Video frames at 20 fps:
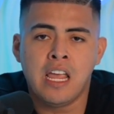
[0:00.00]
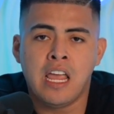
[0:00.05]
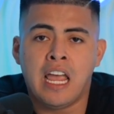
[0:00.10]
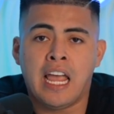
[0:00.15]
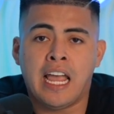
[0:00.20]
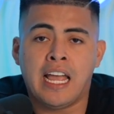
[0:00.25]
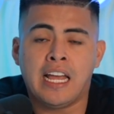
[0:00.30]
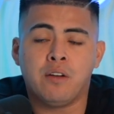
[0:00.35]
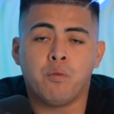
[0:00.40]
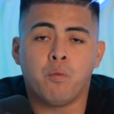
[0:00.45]

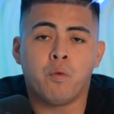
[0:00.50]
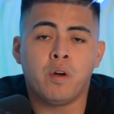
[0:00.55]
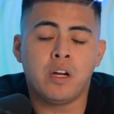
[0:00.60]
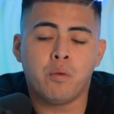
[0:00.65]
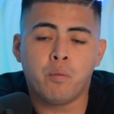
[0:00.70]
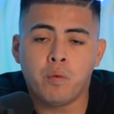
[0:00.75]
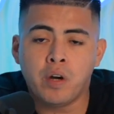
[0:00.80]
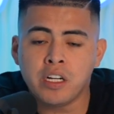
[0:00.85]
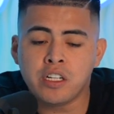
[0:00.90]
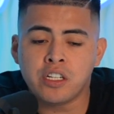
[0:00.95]
And
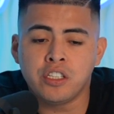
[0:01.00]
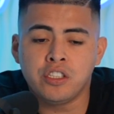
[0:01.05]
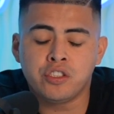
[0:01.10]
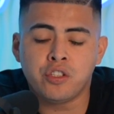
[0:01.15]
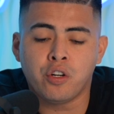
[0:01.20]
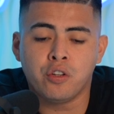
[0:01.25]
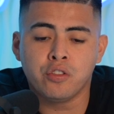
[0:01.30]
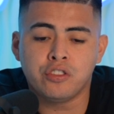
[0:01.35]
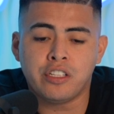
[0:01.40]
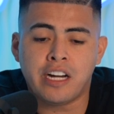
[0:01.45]
what
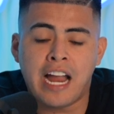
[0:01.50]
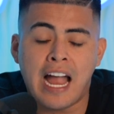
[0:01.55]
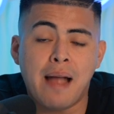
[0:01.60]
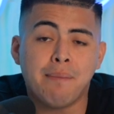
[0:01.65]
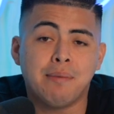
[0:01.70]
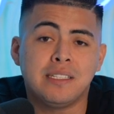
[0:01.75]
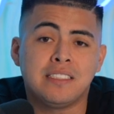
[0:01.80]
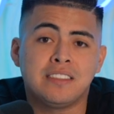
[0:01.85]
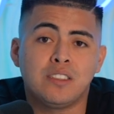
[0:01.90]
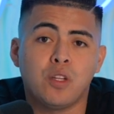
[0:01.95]
controls your
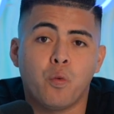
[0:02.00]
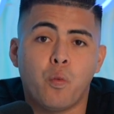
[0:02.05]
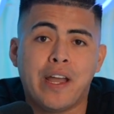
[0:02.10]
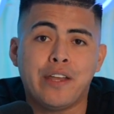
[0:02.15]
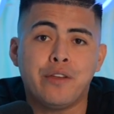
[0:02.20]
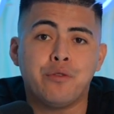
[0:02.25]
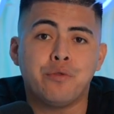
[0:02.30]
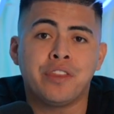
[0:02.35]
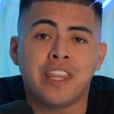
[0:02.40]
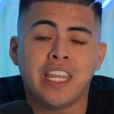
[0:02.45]
habits? The way
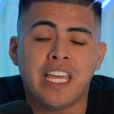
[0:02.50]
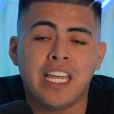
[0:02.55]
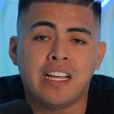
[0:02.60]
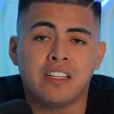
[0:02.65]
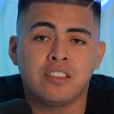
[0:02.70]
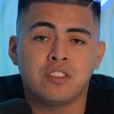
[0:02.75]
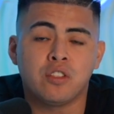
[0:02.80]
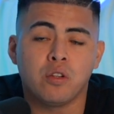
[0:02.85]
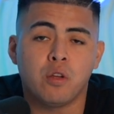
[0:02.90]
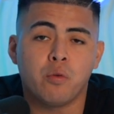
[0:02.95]
you
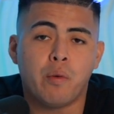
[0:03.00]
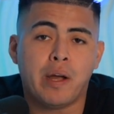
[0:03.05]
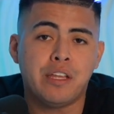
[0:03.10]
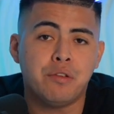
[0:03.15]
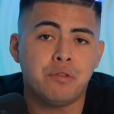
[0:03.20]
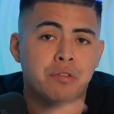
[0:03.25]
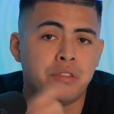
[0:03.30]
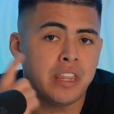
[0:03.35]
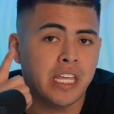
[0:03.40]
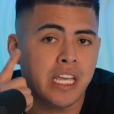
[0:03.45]
think. So the way
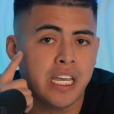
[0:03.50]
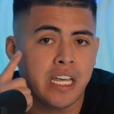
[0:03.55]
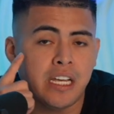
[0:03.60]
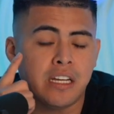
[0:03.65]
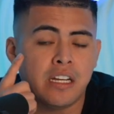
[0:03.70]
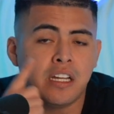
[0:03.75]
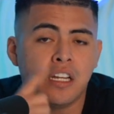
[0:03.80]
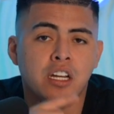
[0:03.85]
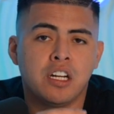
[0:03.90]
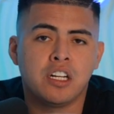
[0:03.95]
you
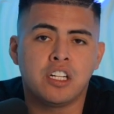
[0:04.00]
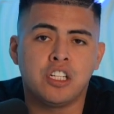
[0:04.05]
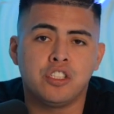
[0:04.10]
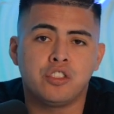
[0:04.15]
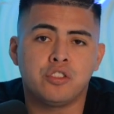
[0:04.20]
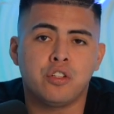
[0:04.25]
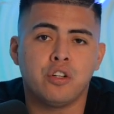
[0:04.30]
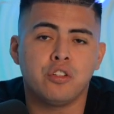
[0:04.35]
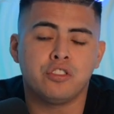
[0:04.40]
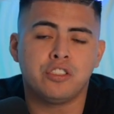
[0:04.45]
think
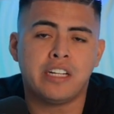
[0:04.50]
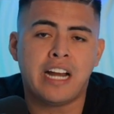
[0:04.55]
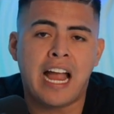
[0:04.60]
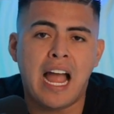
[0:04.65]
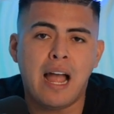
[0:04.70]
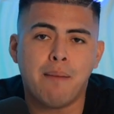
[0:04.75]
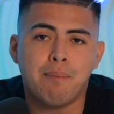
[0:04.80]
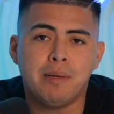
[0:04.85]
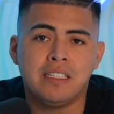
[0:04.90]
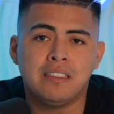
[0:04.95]
controls your
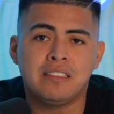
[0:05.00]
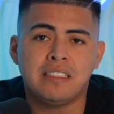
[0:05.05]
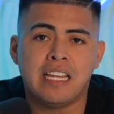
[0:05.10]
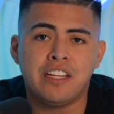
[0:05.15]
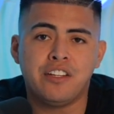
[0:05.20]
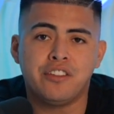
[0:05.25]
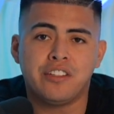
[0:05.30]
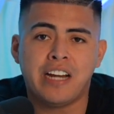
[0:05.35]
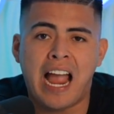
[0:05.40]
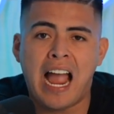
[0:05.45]
habits,
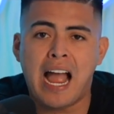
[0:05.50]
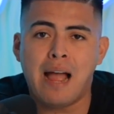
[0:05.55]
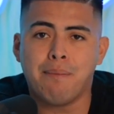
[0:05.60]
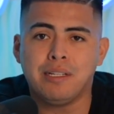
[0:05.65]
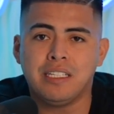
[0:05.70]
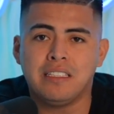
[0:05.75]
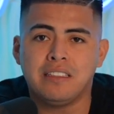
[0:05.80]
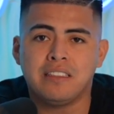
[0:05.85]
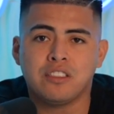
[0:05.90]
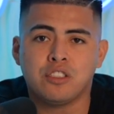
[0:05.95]
and your
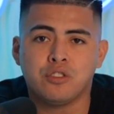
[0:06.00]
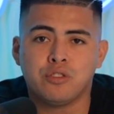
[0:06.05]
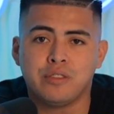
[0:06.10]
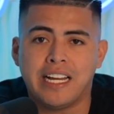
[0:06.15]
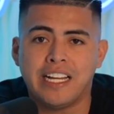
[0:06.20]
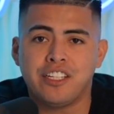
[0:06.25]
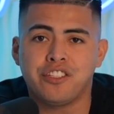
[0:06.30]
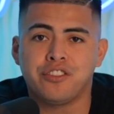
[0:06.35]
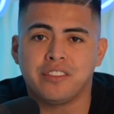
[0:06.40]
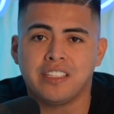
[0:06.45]
habits
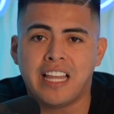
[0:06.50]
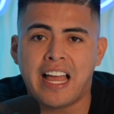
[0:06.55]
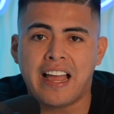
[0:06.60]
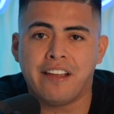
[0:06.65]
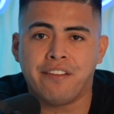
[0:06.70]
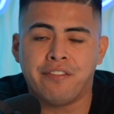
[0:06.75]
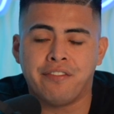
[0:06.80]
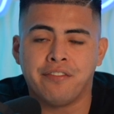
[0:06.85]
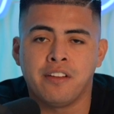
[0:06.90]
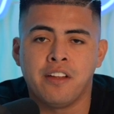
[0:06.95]
create your
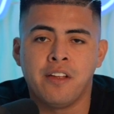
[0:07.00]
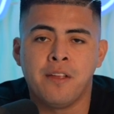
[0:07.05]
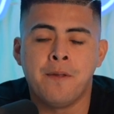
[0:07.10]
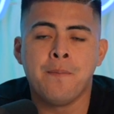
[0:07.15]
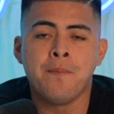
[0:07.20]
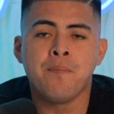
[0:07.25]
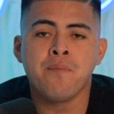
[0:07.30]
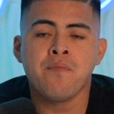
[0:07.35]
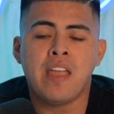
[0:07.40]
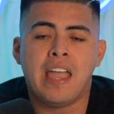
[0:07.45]
life.
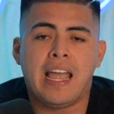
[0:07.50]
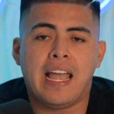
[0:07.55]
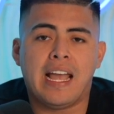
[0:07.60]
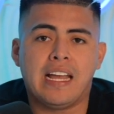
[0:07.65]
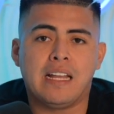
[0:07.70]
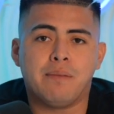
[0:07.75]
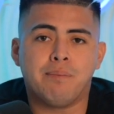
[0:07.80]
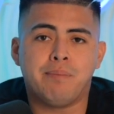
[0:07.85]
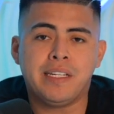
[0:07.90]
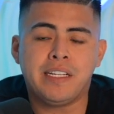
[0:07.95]

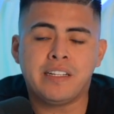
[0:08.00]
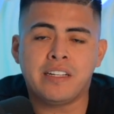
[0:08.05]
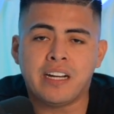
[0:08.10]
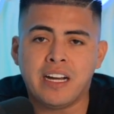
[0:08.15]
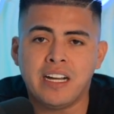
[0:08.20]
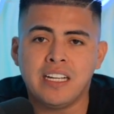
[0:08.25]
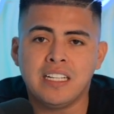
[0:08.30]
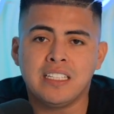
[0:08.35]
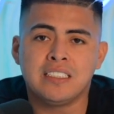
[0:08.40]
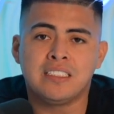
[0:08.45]
And
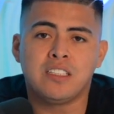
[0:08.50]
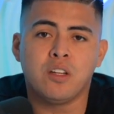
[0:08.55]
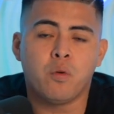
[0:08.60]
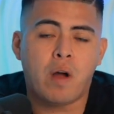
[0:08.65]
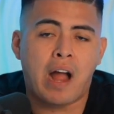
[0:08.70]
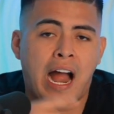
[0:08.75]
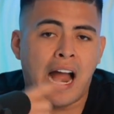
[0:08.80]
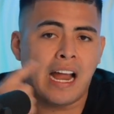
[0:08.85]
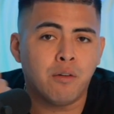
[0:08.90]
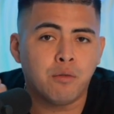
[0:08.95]
because
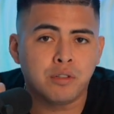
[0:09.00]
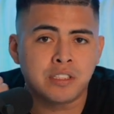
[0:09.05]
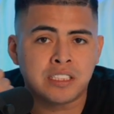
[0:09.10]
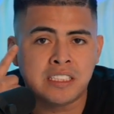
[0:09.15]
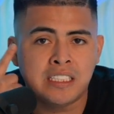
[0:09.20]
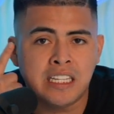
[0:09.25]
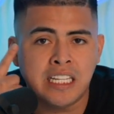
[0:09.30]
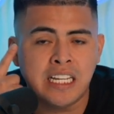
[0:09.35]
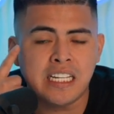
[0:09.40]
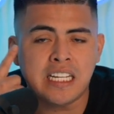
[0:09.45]
I was
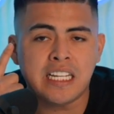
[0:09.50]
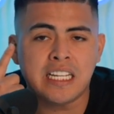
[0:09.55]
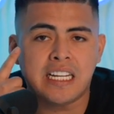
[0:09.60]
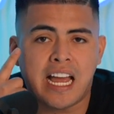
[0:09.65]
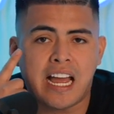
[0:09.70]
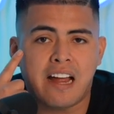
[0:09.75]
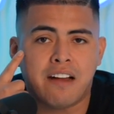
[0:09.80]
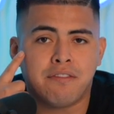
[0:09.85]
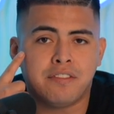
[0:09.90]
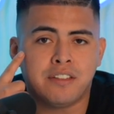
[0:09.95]
thinking
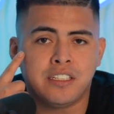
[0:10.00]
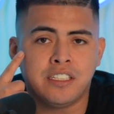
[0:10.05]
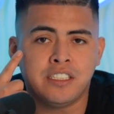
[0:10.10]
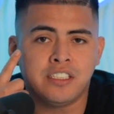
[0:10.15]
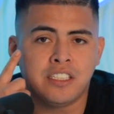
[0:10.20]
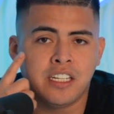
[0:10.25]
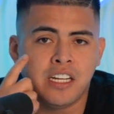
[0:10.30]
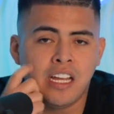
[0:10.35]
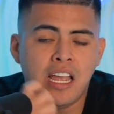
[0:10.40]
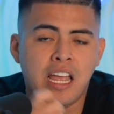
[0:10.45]

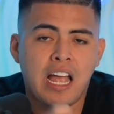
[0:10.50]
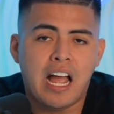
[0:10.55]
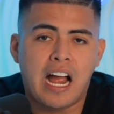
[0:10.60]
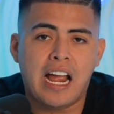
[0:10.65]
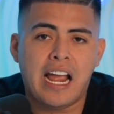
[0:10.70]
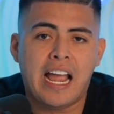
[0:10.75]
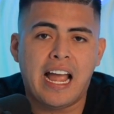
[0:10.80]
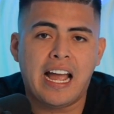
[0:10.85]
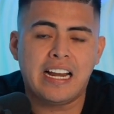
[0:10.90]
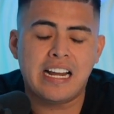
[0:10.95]
average,
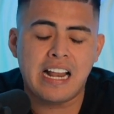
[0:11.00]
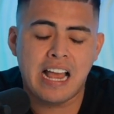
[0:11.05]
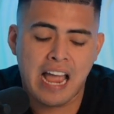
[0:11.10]
I had